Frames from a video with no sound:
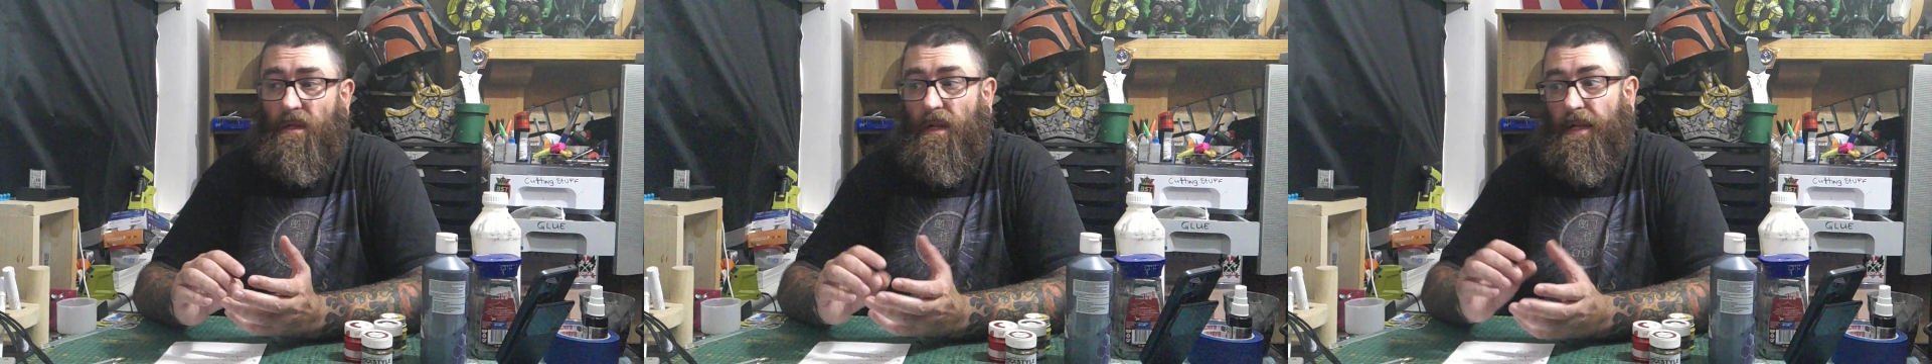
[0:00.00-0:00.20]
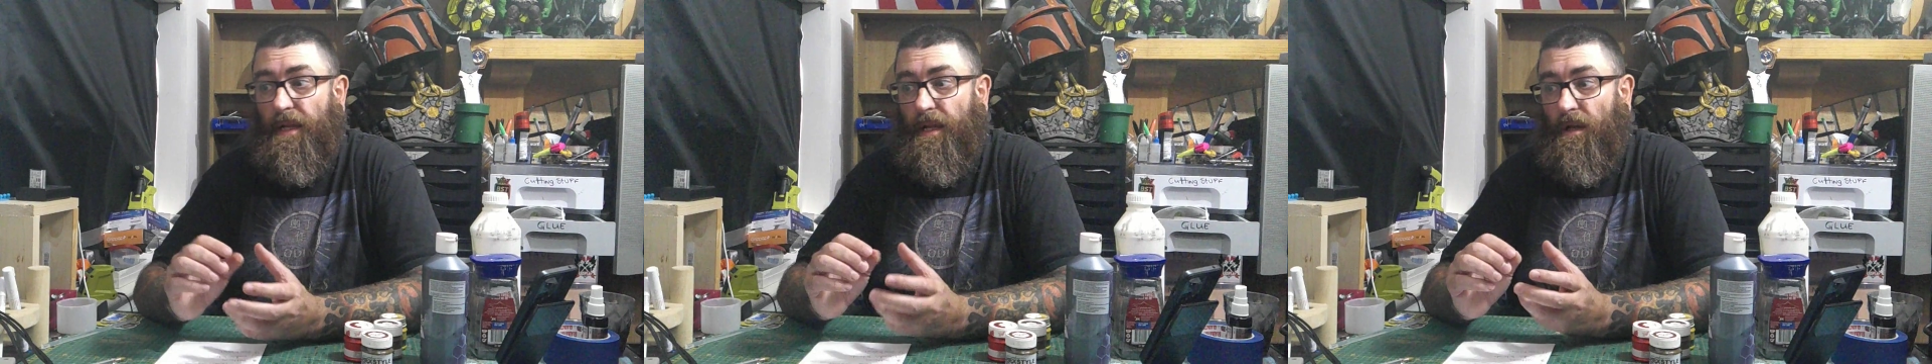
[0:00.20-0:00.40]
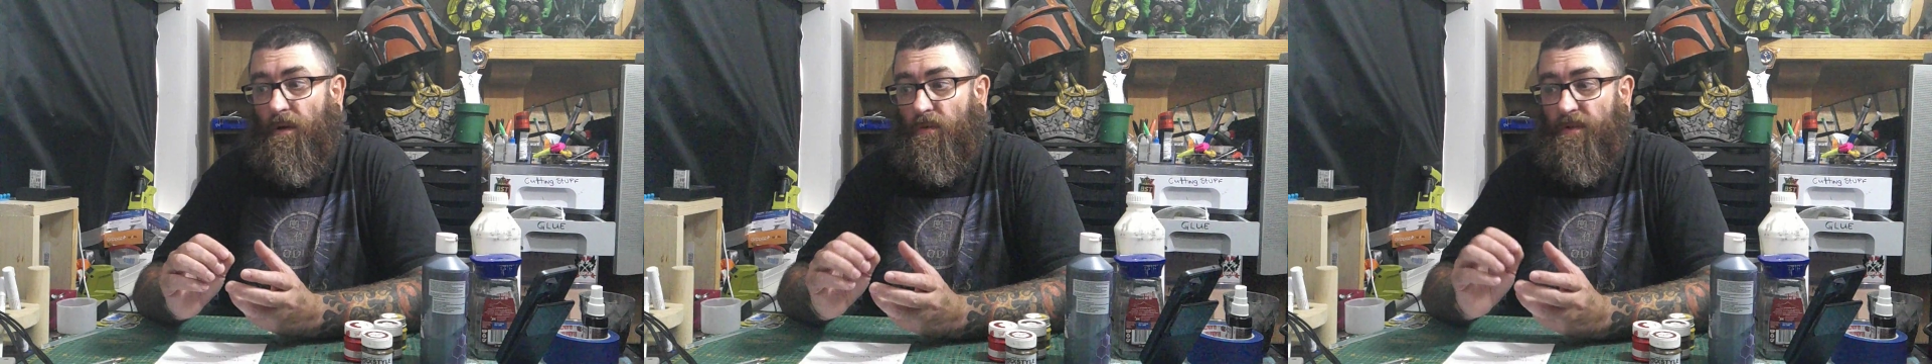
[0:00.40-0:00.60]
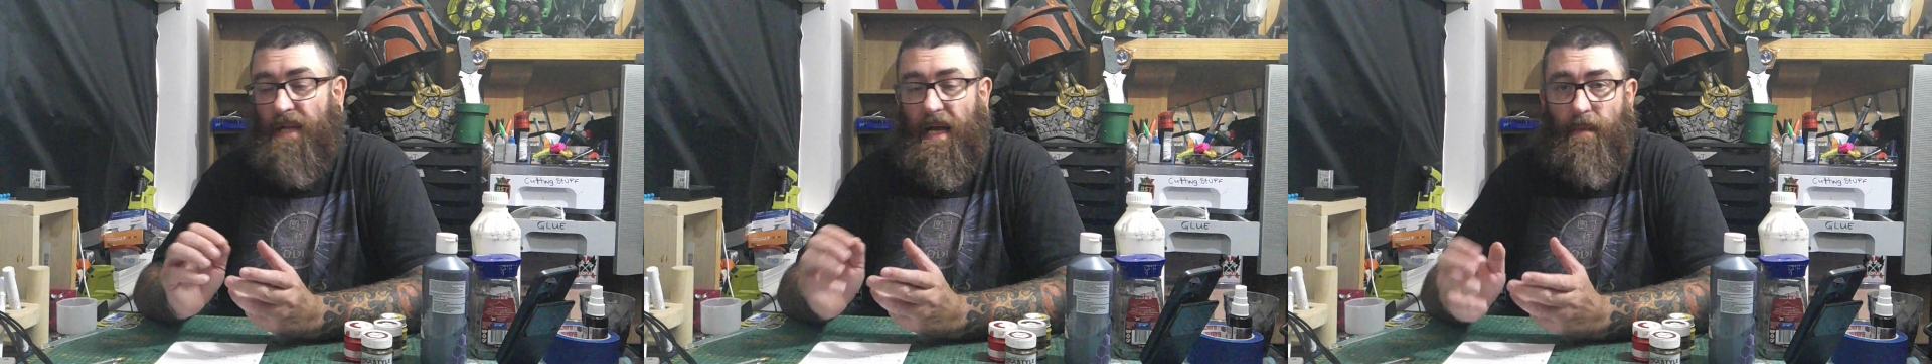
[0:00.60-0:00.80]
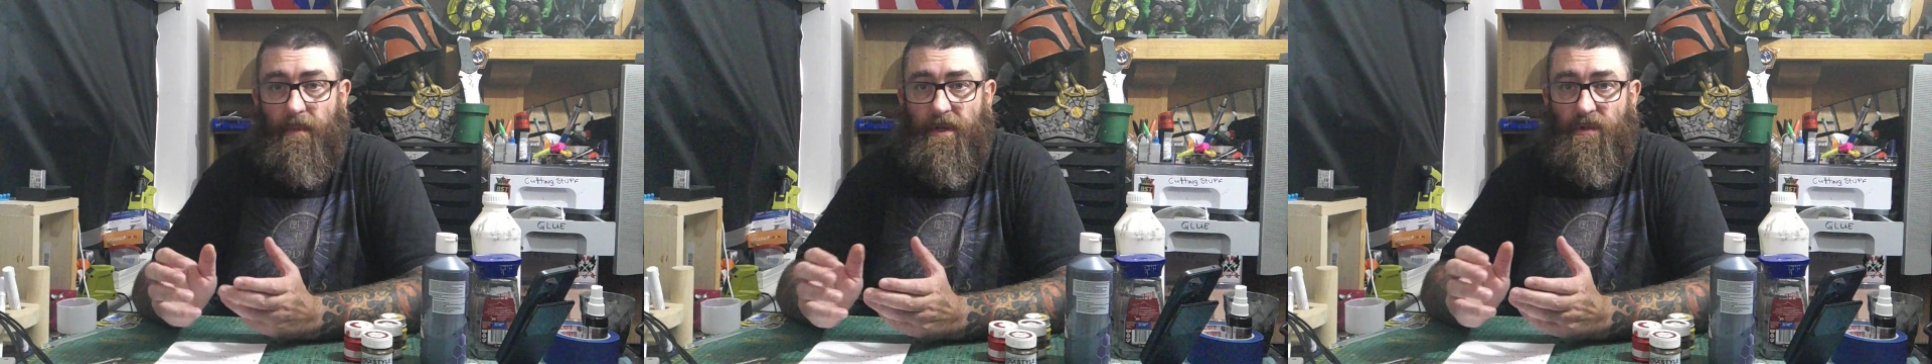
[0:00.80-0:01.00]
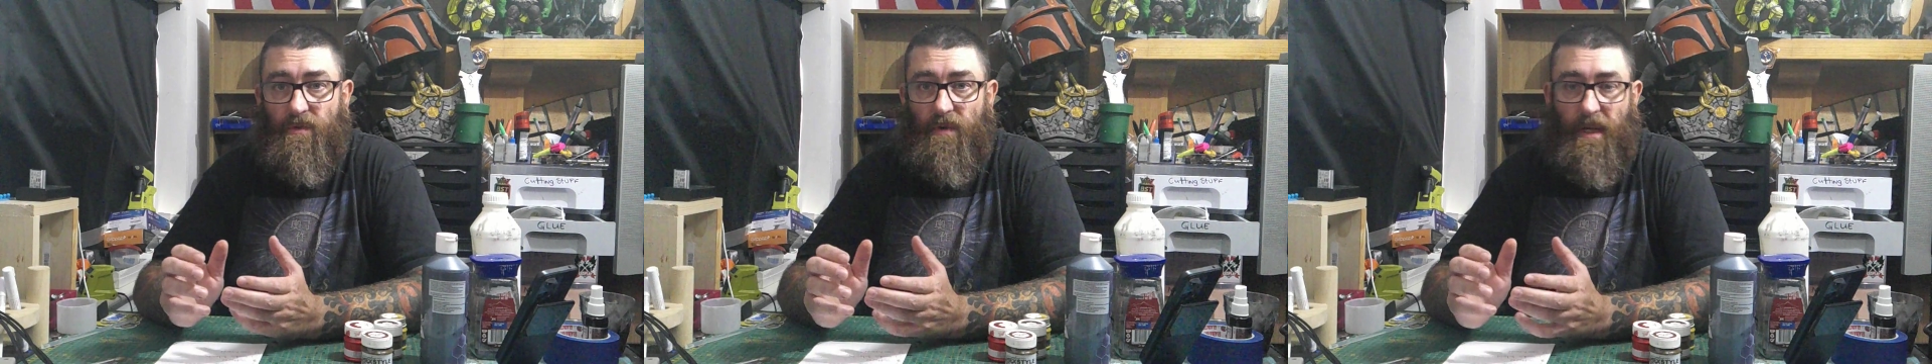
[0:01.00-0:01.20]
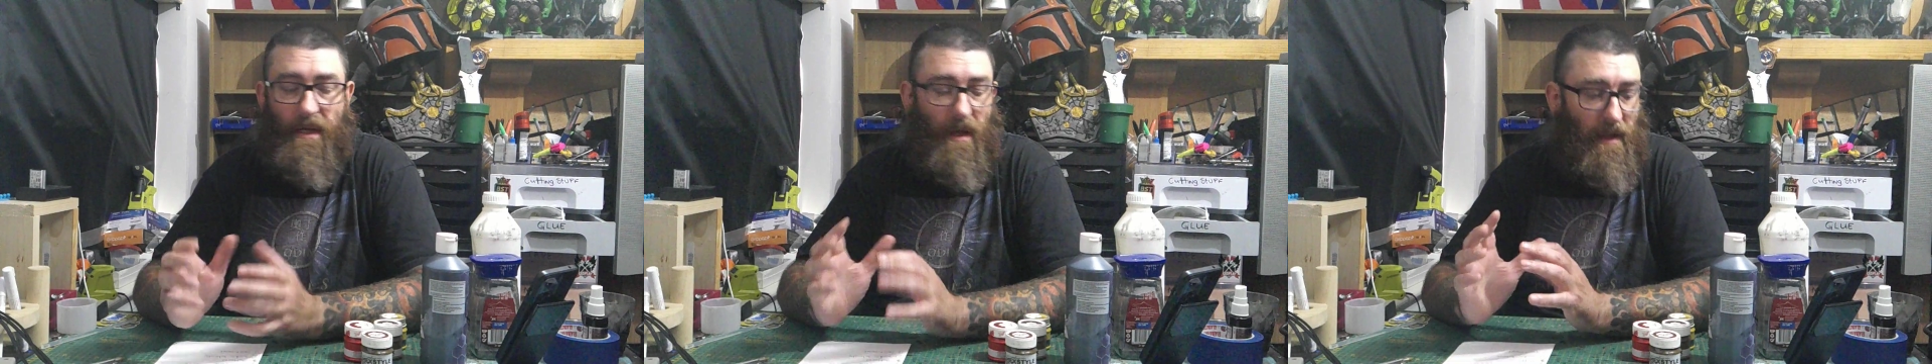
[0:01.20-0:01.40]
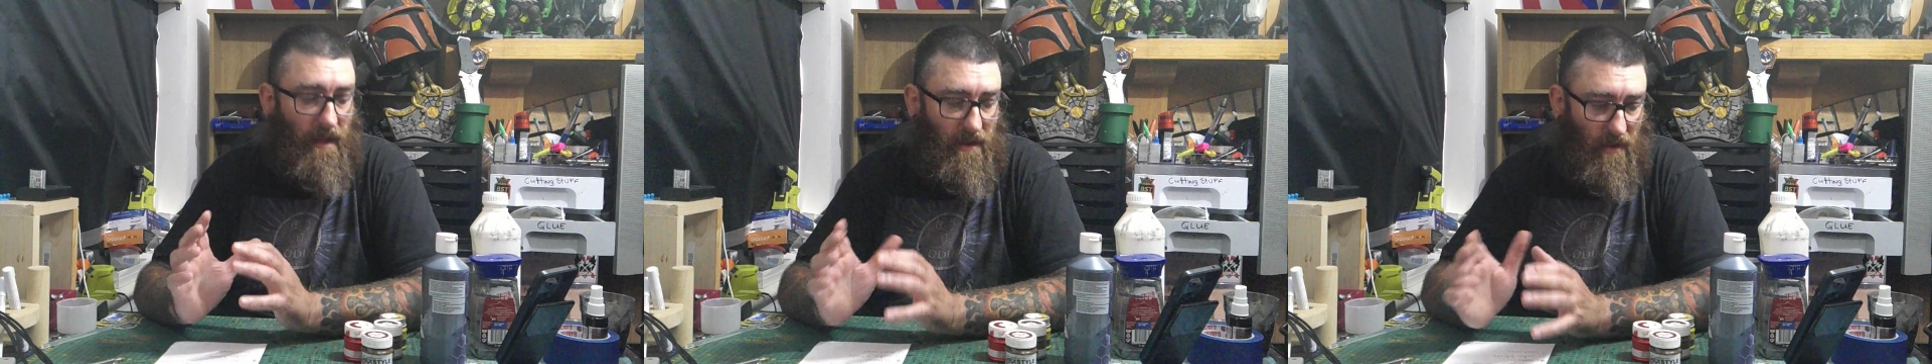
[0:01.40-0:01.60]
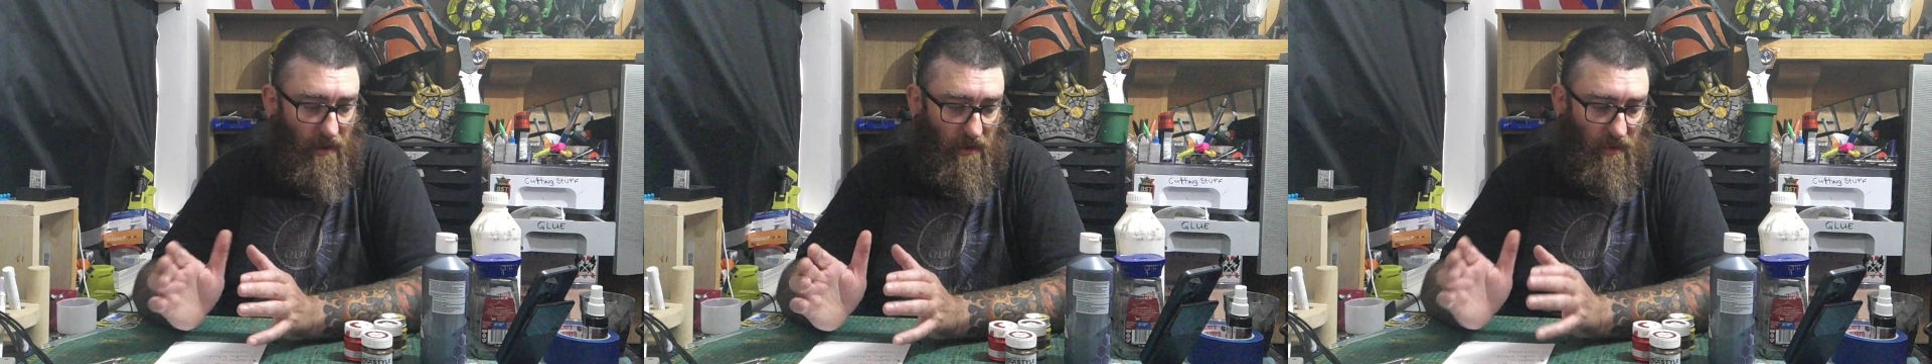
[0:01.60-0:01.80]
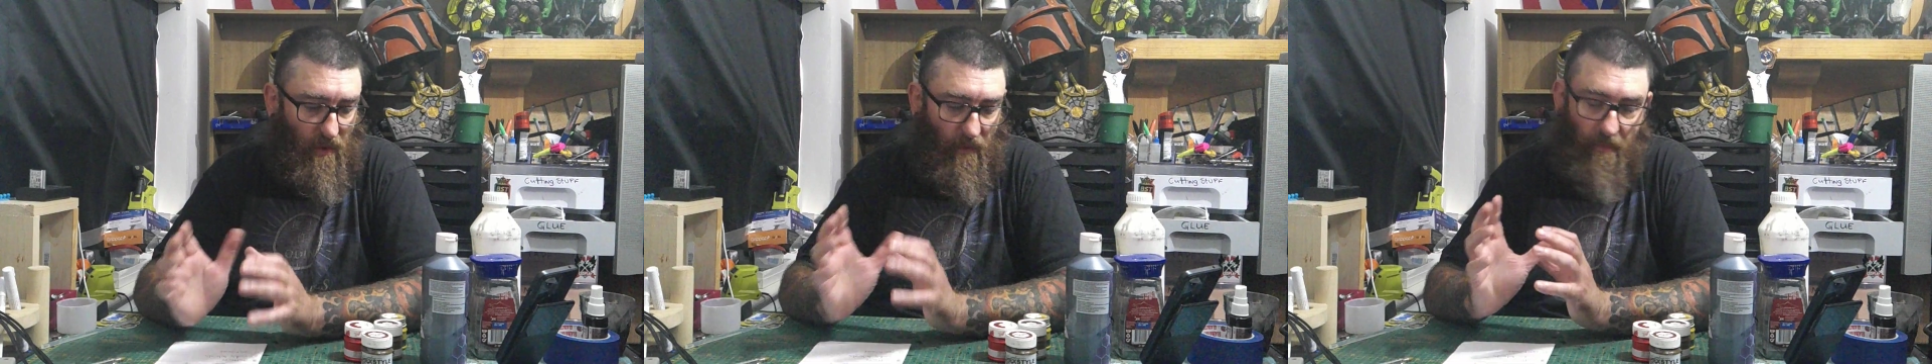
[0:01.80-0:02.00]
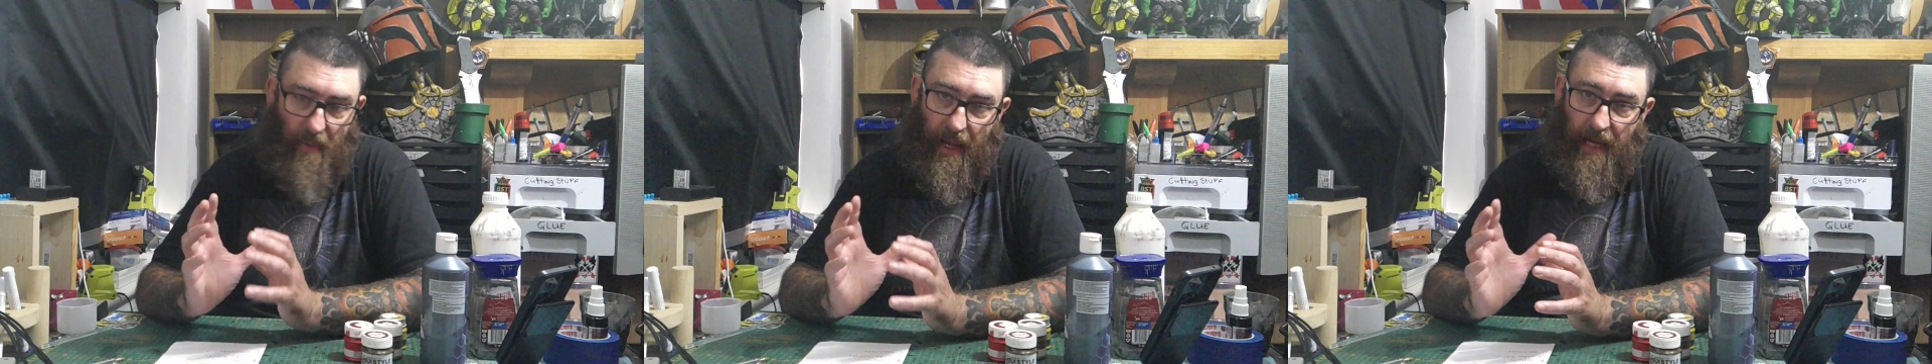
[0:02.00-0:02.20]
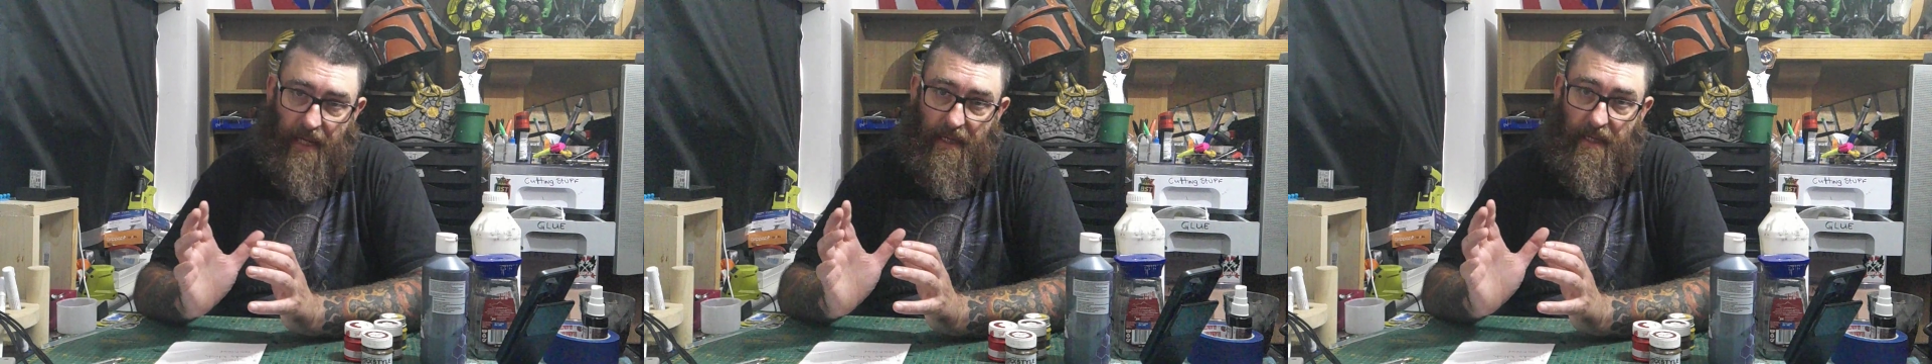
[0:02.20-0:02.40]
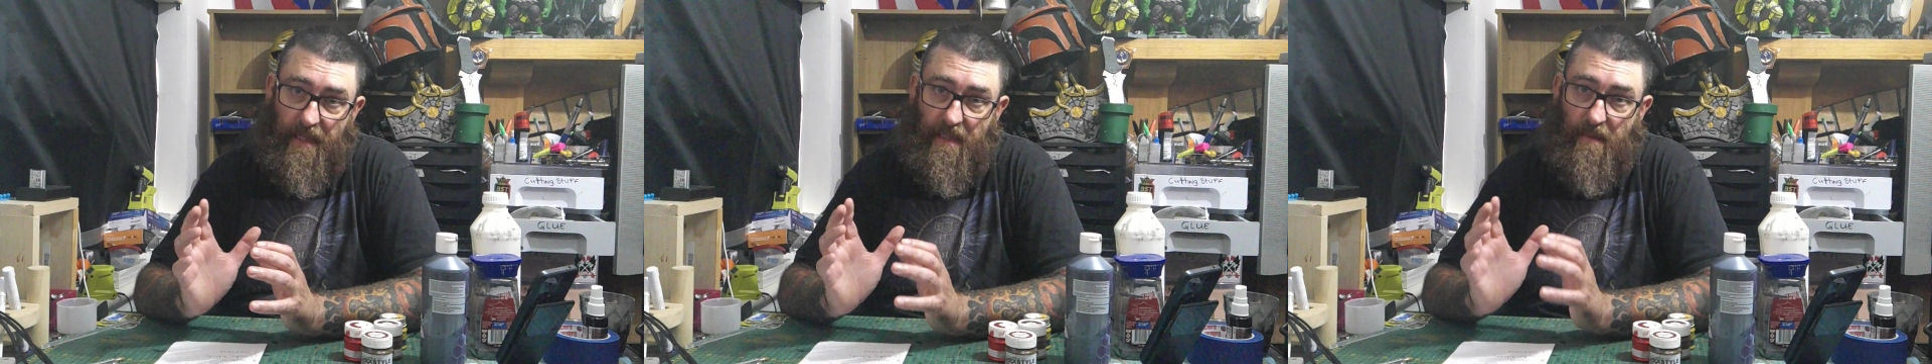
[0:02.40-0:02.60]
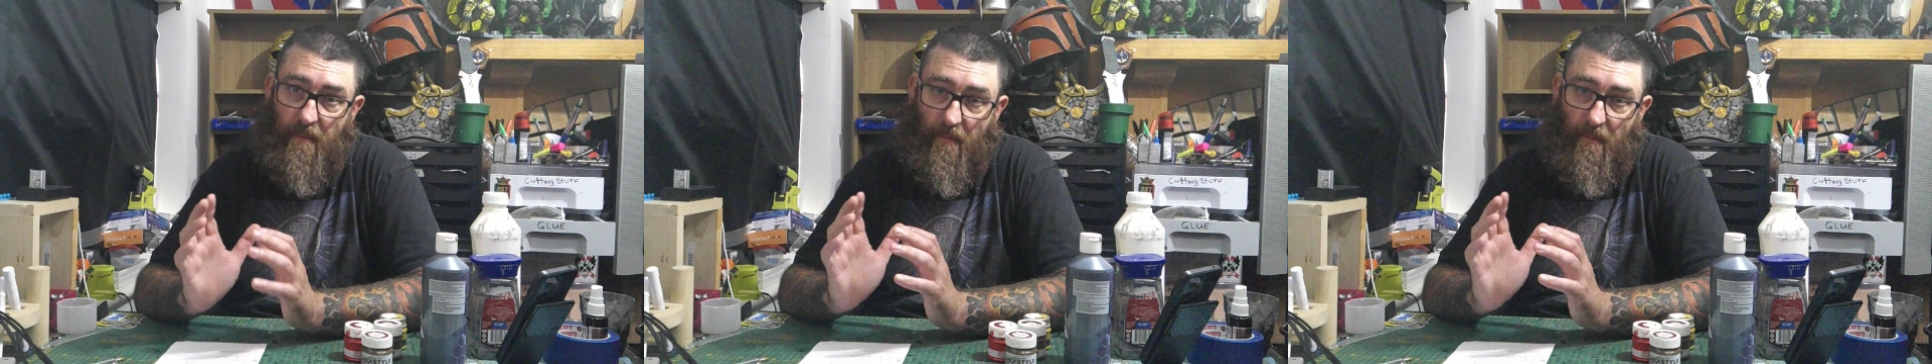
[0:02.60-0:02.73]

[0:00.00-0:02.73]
like, you know, damage and all that sort of stuff. Paint is